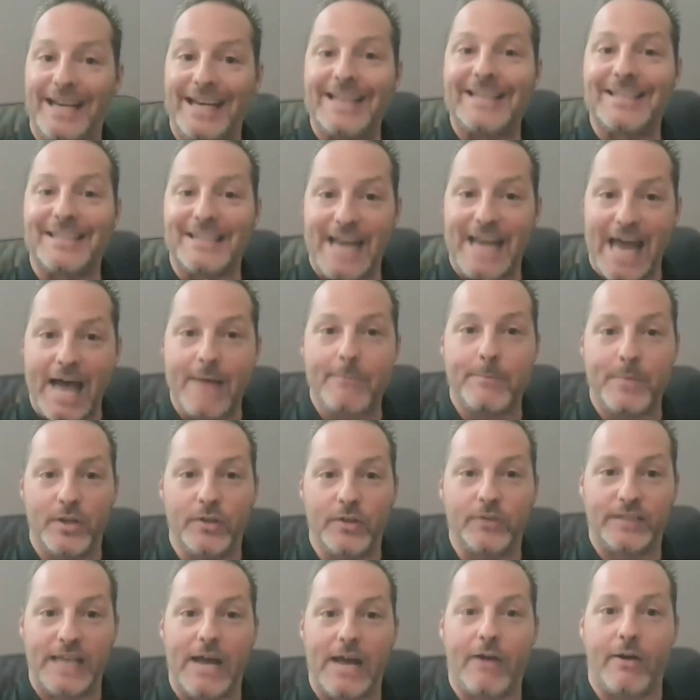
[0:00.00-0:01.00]
But it is not
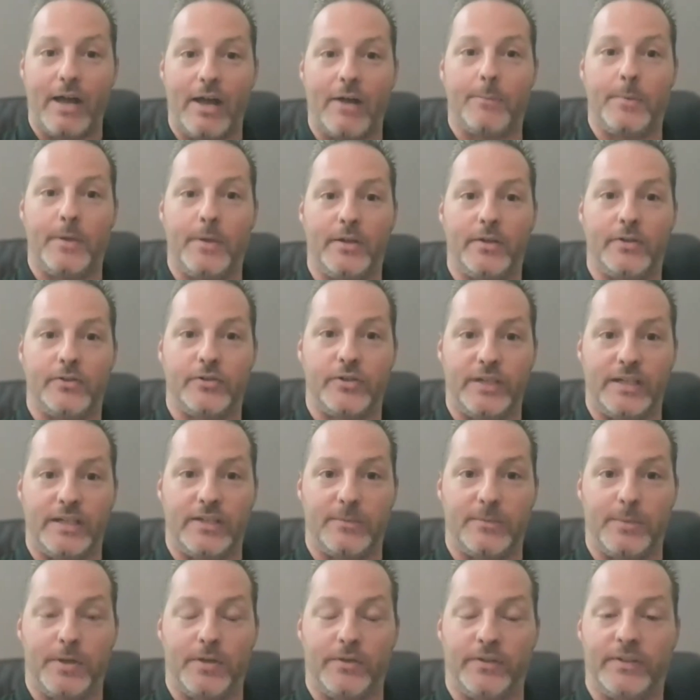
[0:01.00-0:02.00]
built out how Biller Genie
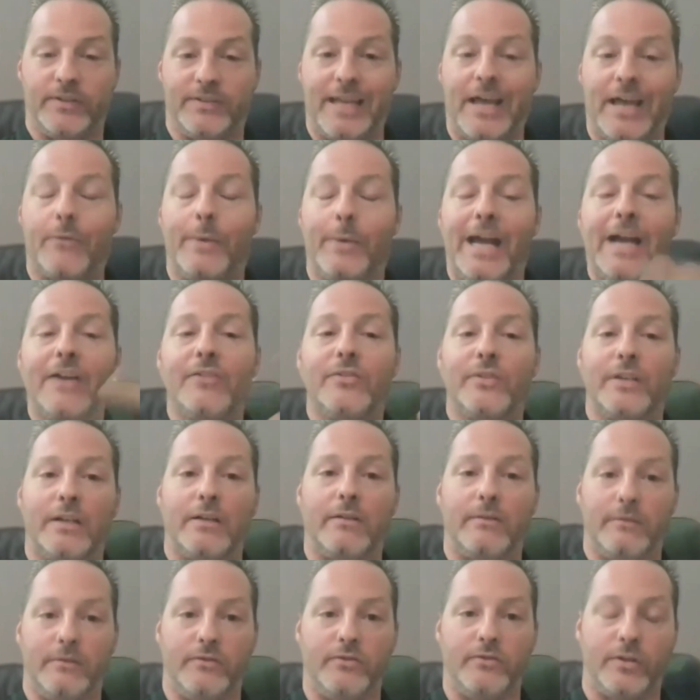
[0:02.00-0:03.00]
has built this out. And we
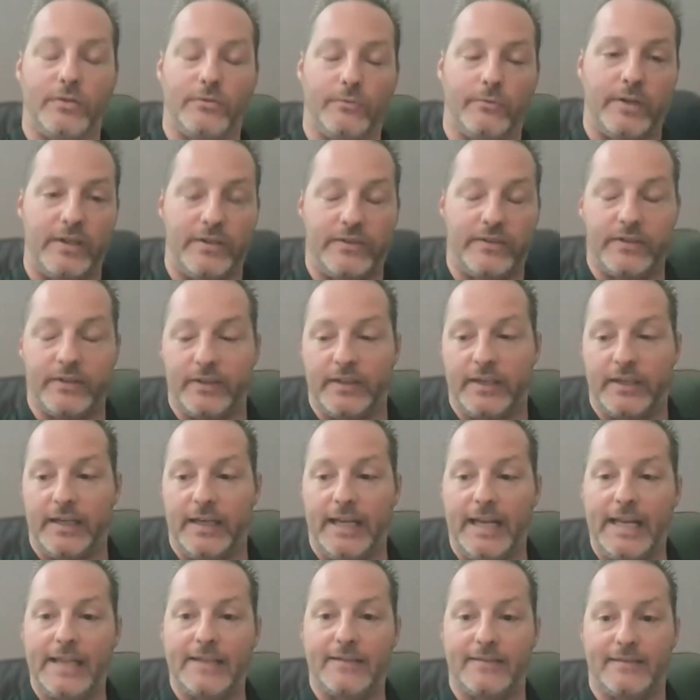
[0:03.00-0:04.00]
actually just recently
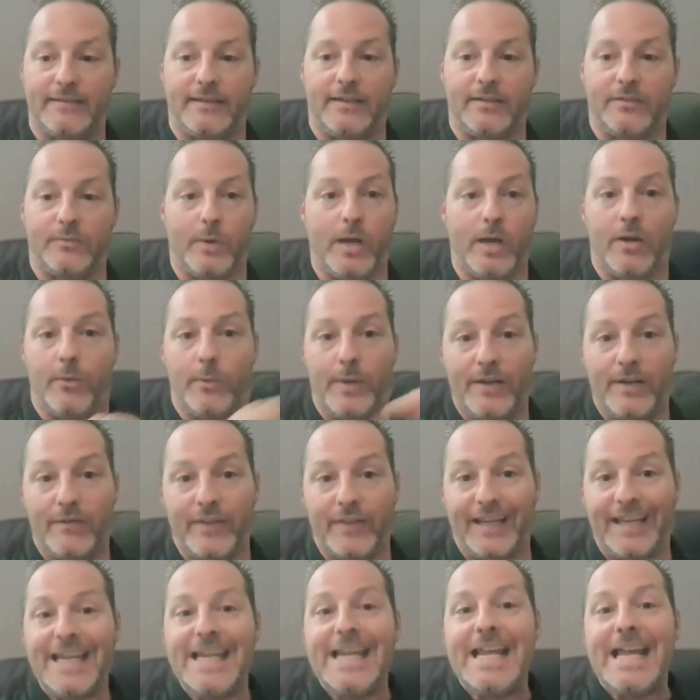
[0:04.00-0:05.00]
enhanced it as well. We
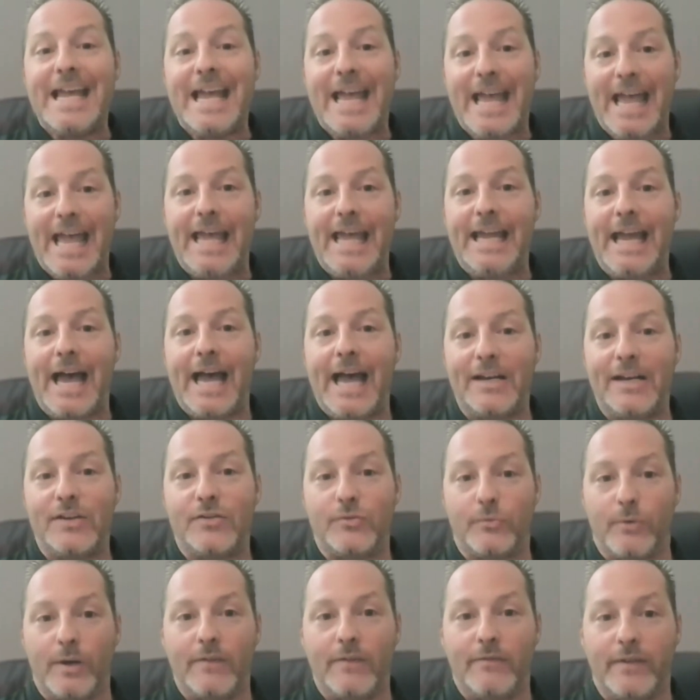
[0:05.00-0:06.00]
have like AI
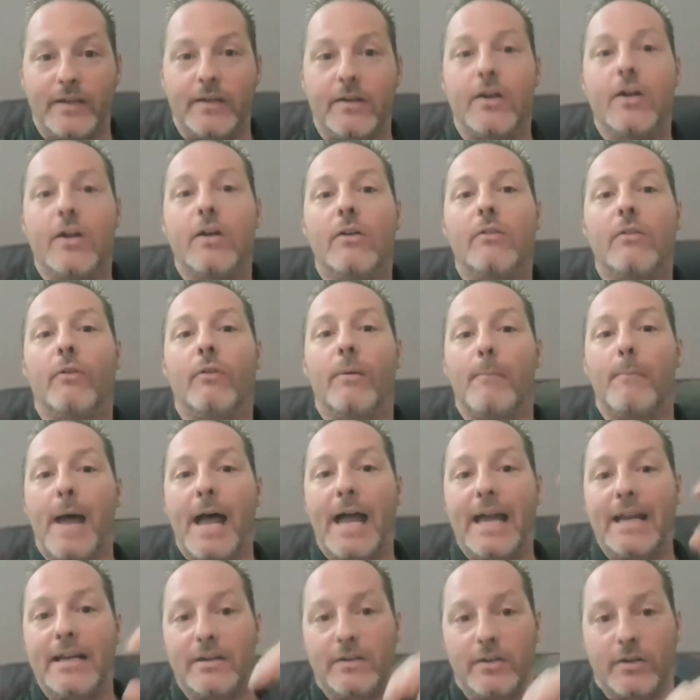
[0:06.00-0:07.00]
driven
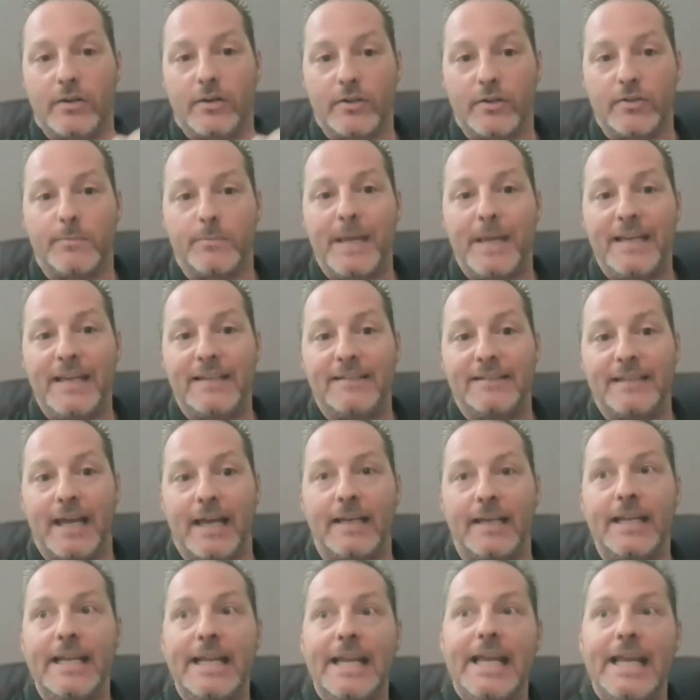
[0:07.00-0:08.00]
reminders based
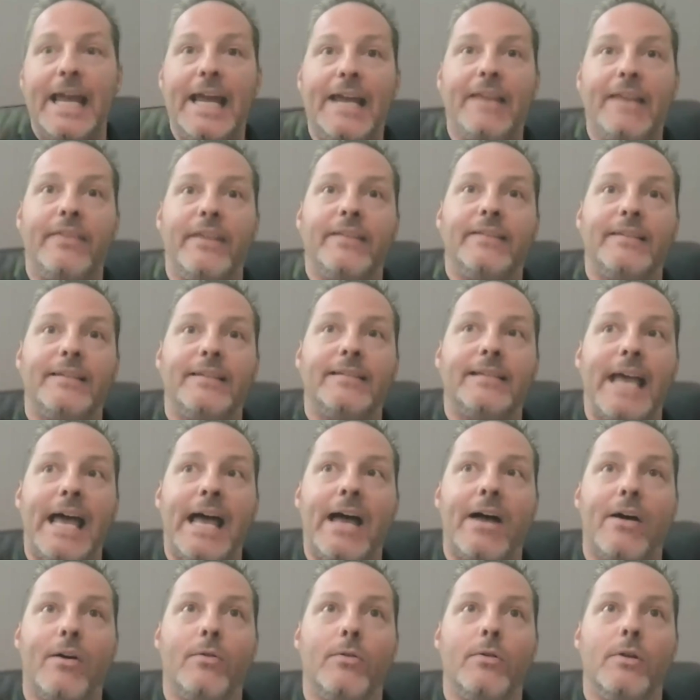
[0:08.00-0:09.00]
on, hey, this is
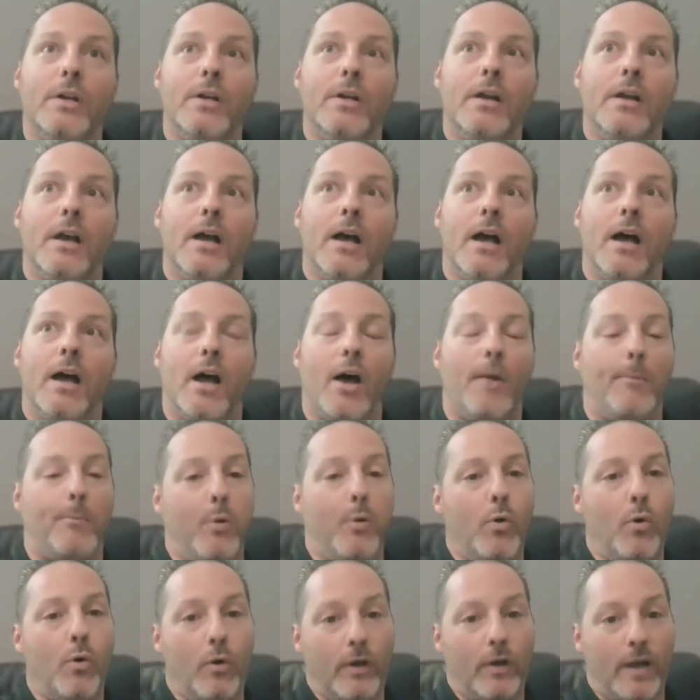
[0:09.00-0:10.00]
how a
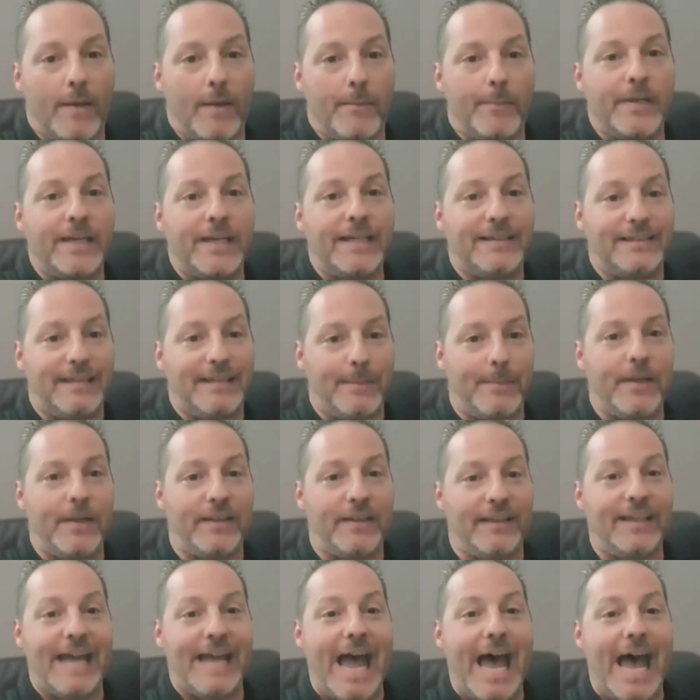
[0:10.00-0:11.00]
pool company
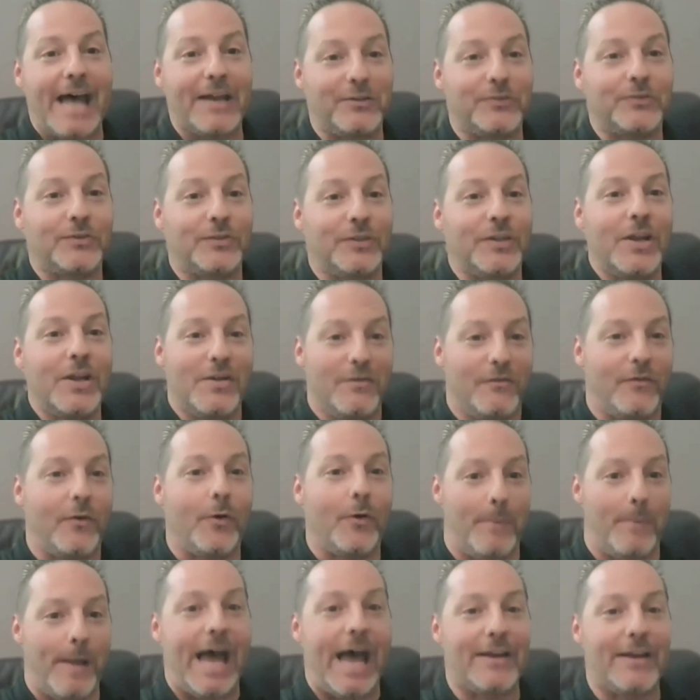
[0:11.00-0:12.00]
typically asks
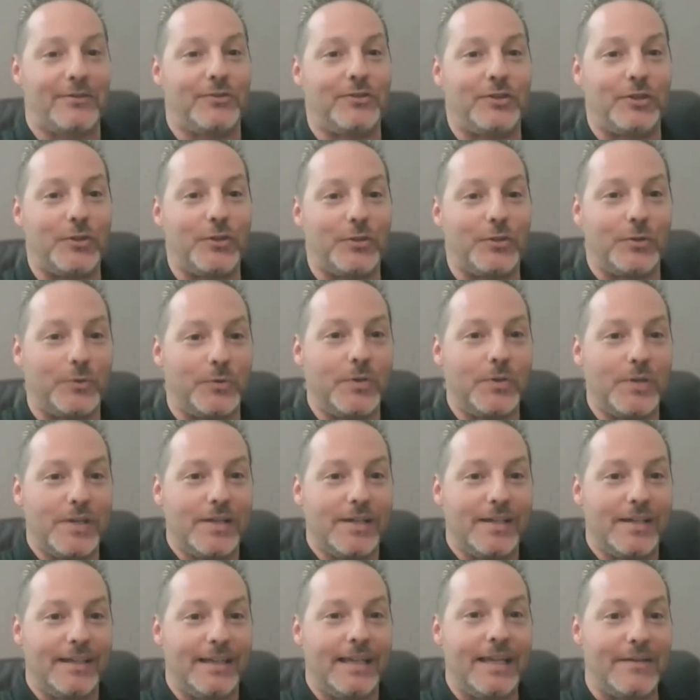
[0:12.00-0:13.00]
for past due
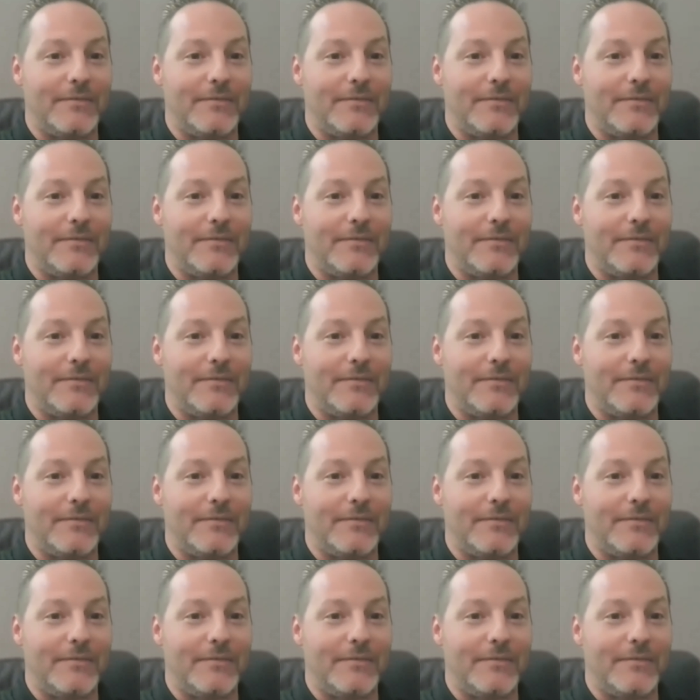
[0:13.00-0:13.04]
